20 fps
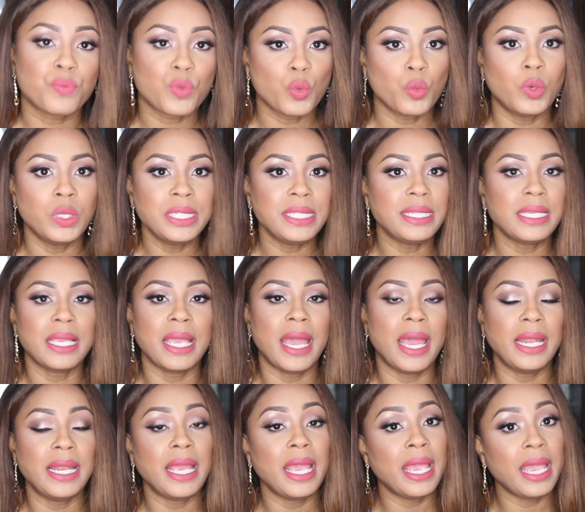Once
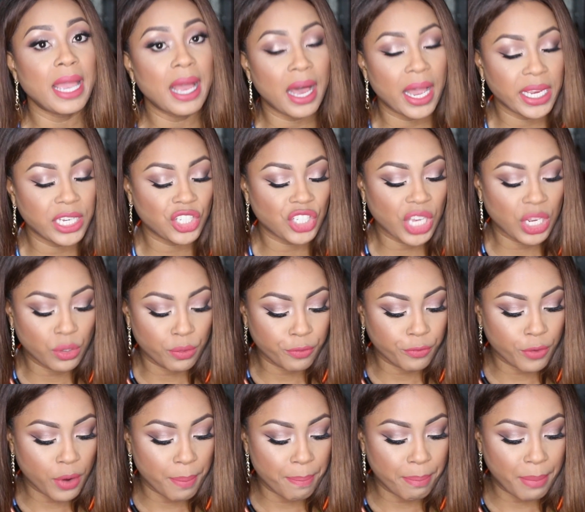again, a eyeshadow
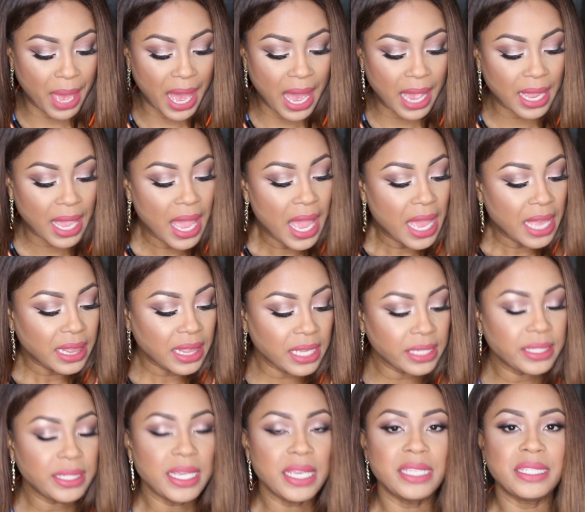from MAC.
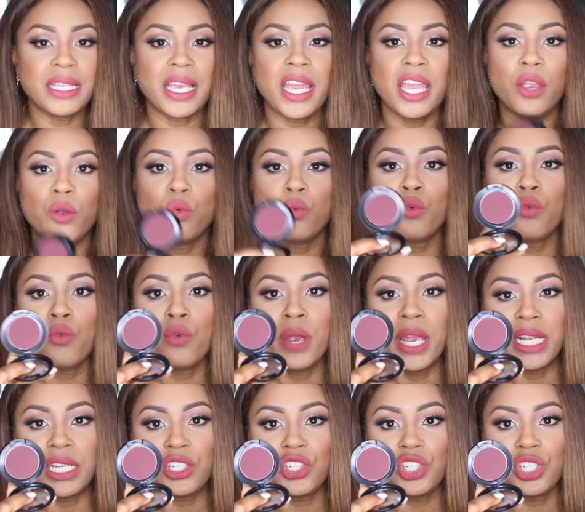This is a
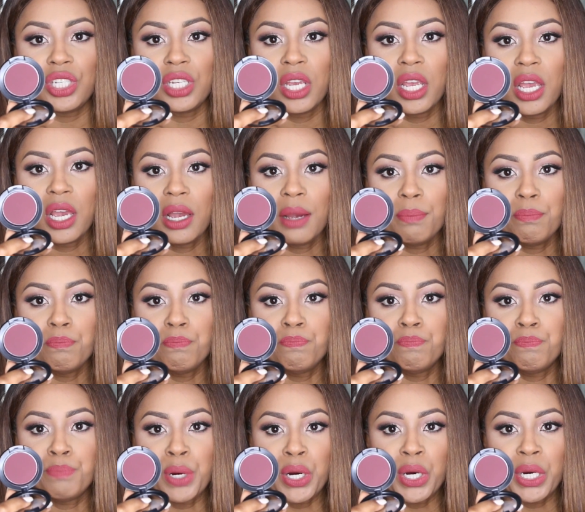rich,
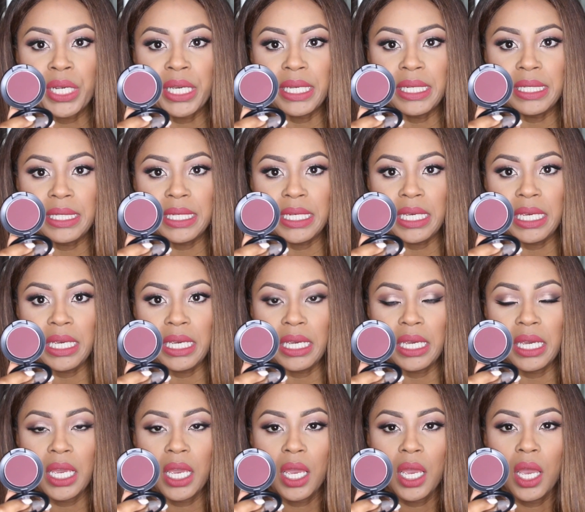
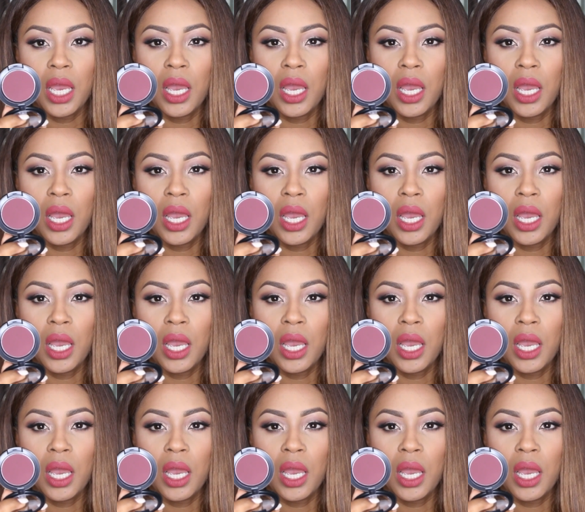burgundy,